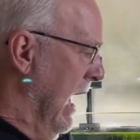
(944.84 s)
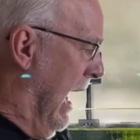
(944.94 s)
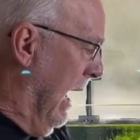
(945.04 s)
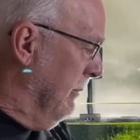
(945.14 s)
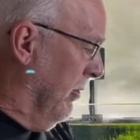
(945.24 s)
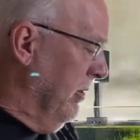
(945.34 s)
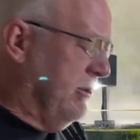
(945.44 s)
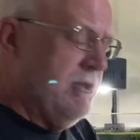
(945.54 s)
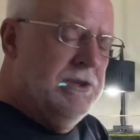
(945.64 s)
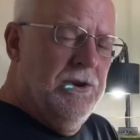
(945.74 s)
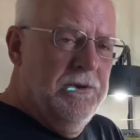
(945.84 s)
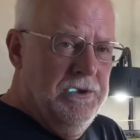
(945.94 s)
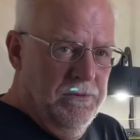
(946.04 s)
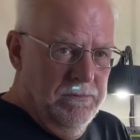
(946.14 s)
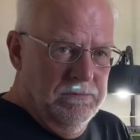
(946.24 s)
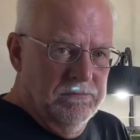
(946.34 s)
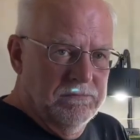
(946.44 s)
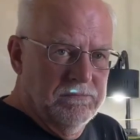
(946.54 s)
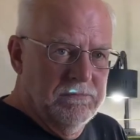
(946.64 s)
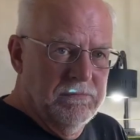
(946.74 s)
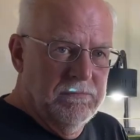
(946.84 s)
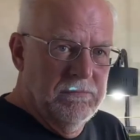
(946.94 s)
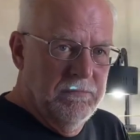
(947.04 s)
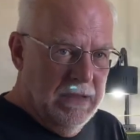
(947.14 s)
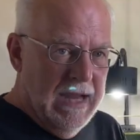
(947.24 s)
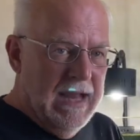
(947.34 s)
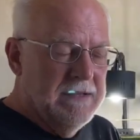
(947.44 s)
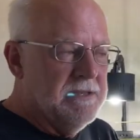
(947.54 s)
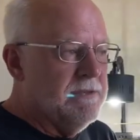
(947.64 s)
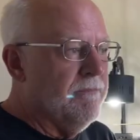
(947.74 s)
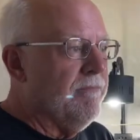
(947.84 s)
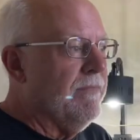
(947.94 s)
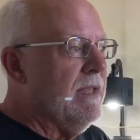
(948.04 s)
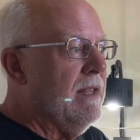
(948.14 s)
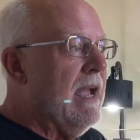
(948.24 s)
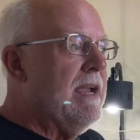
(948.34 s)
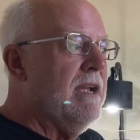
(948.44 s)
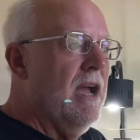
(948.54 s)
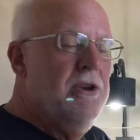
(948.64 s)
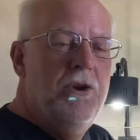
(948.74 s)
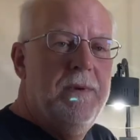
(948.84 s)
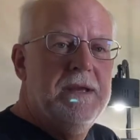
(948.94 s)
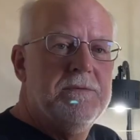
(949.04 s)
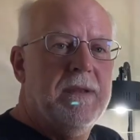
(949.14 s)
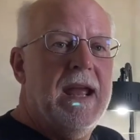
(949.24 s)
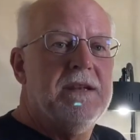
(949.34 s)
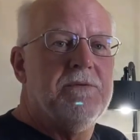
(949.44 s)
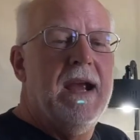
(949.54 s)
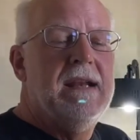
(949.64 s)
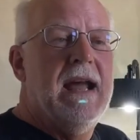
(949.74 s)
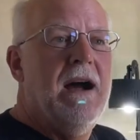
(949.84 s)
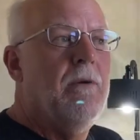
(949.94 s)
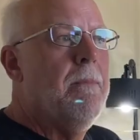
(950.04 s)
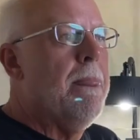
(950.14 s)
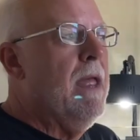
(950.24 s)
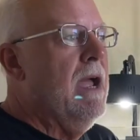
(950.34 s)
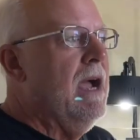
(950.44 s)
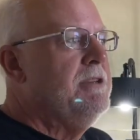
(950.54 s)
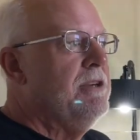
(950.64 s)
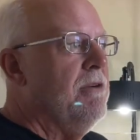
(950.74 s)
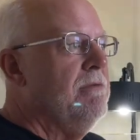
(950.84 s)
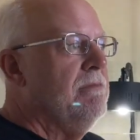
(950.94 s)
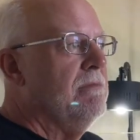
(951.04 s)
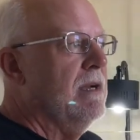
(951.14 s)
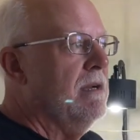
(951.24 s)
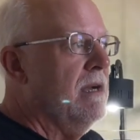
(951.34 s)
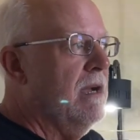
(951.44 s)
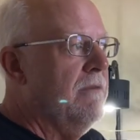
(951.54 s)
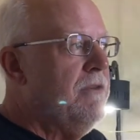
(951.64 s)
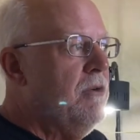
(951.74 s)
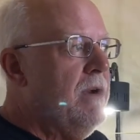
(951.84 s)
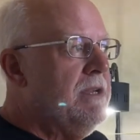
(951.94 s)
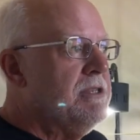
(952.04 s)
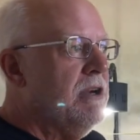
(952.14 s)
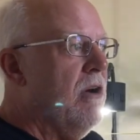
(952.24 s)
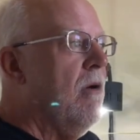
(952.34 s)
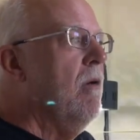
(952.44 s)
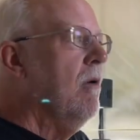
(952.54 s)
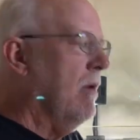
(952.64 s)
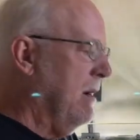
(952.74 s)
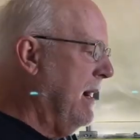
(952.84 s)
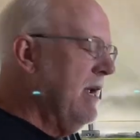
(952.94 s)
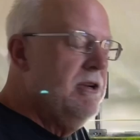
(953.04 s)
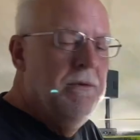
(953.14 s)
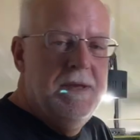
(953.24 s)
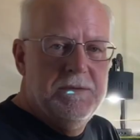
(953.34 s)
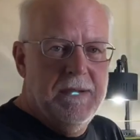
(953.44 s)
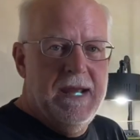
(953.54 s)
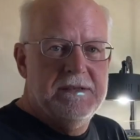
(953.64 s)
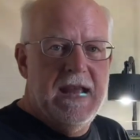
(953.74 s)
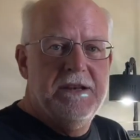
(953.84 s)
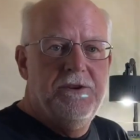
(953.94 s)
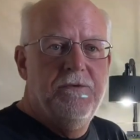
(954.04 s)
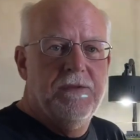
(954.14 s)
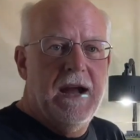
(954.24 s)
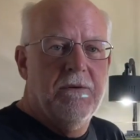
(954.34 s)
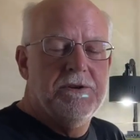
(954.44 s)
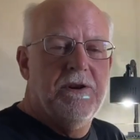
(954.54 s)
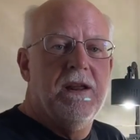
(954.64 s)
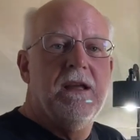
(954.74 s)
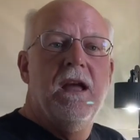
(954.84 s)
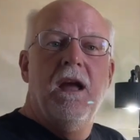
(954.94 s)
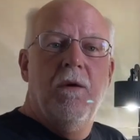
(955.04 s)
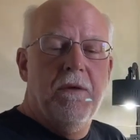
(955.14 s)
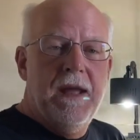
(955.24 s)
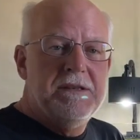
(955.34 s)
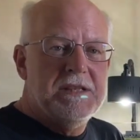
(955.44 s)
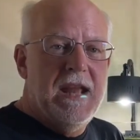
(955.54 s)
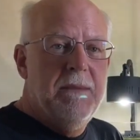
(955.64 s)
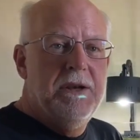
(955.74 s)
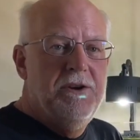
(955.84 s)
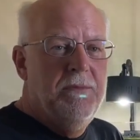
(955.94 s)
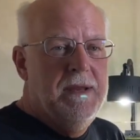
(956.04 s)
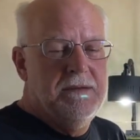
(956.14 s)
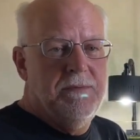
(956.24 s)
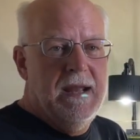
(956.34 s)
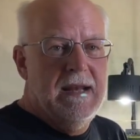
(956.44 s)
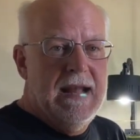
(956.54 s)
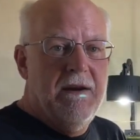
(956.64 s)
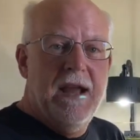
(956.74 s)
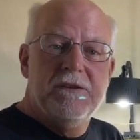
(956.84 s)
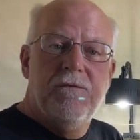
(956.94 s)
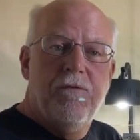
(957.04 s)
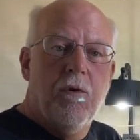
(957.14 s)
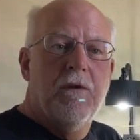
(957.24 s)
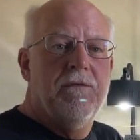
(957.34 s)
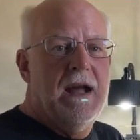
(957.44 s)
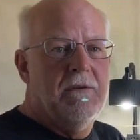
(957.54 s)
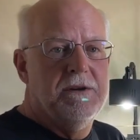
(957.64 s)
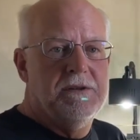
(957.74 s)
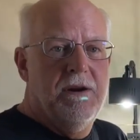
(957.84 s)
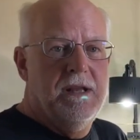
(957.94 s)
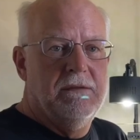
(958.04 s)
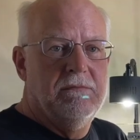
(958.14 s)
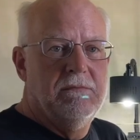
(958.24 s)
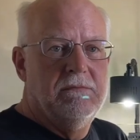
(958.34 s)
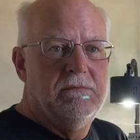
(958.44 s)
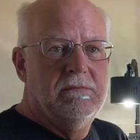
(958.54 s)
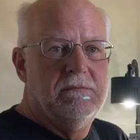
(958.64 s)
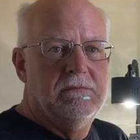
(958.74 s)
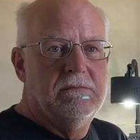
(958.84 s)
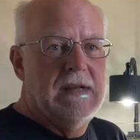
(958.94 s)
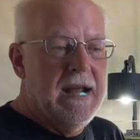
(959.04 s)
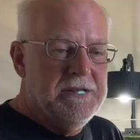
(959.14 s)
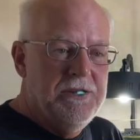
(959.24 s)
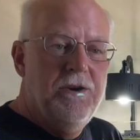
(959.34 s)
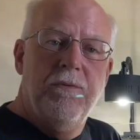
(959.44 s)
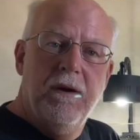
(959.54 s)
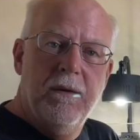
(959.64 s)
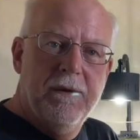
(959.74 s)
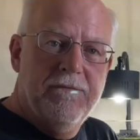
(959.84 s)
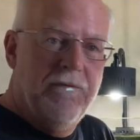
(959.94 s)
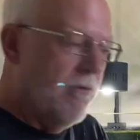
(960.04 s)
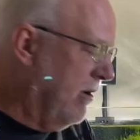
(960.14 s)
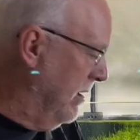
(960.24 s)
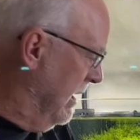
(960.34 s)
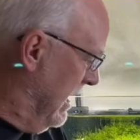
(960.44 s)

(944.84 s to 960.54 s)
I'm going to show you plants like Anubias plants right now. I showed a few weeks ago one of my Anubias plants had 2 flowers on it. Well, that same Anubias plant now has 4 flowers on it. Not 2, but 4.